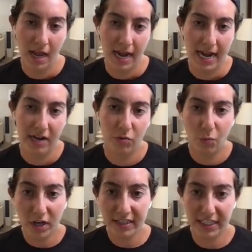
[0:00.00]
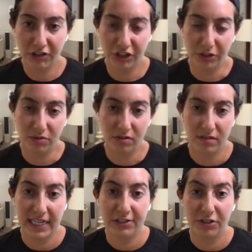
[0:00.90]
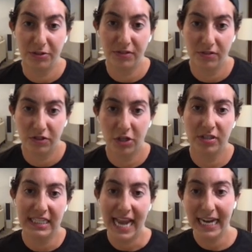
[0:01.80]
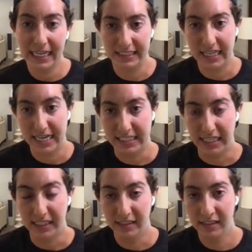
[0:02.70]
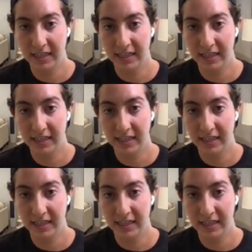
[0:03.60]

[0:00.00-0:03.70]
And what did they choose? They chose the NSID